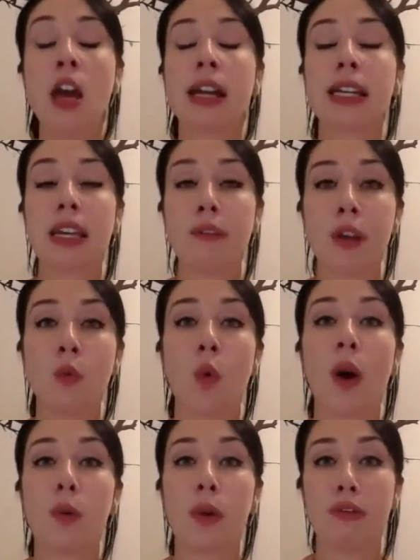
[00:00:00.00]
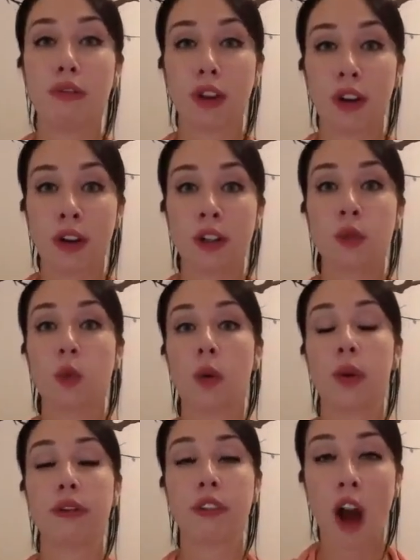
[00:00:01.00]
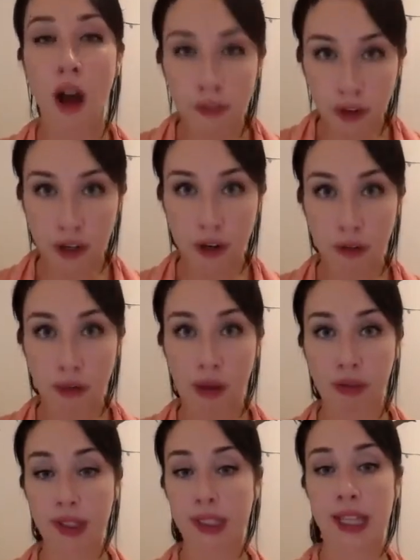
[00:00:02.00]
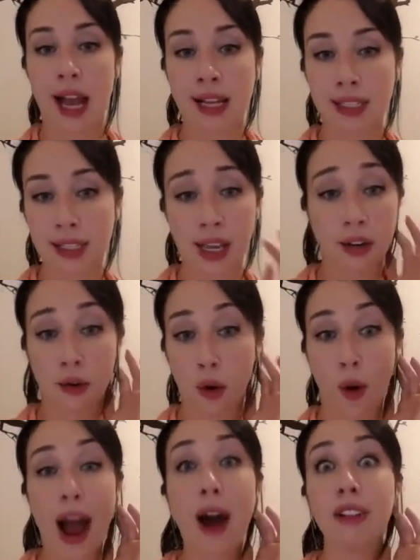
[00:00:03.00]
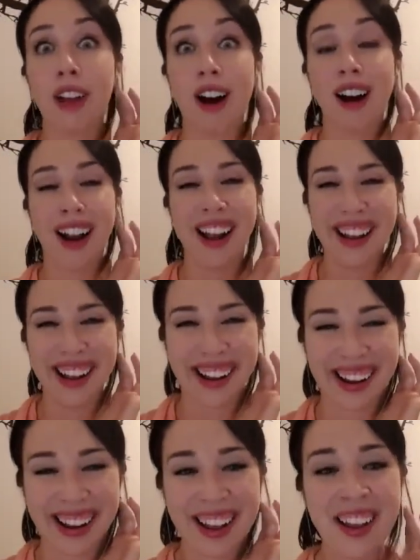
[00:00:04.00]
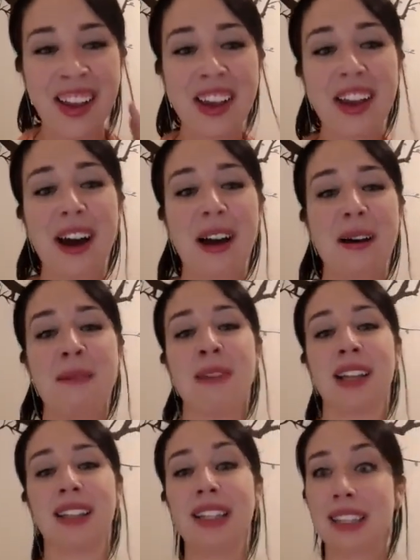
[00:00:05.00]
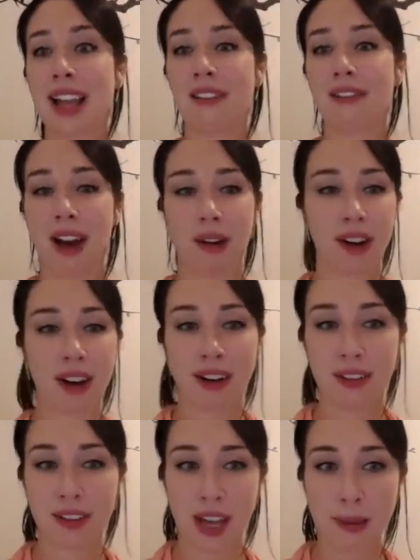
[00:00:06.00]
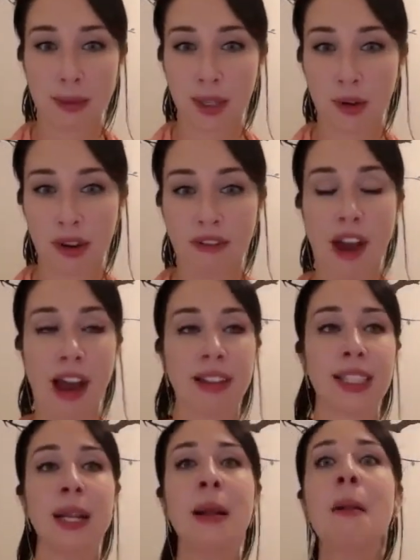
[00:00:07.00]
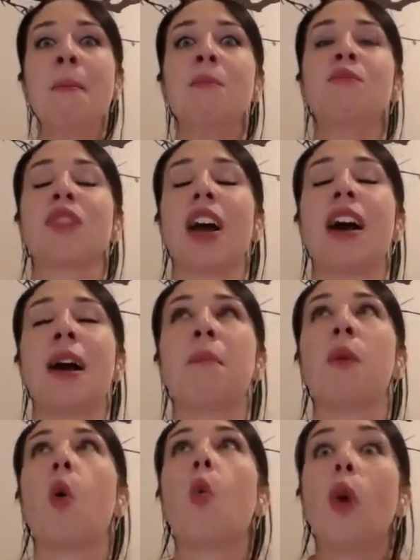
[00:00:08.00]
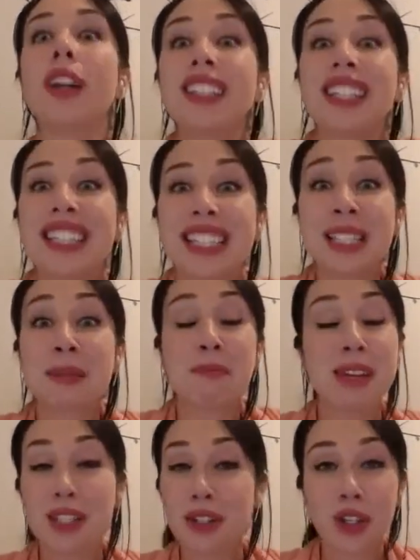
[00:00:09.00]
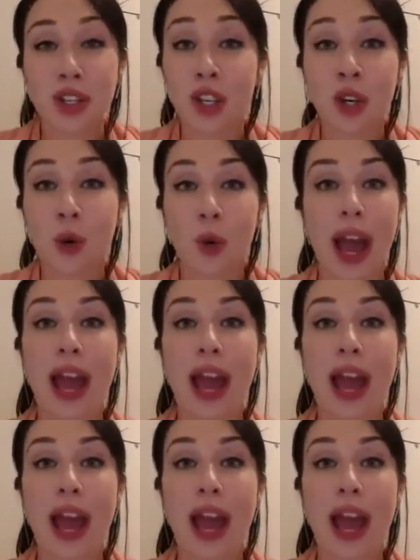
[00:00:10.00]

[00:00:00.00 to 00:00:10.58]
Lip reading: Given what we've learned, what we've covered throughout this last, I don't know how long, at least half hour, time is going fast. What does this mean to you?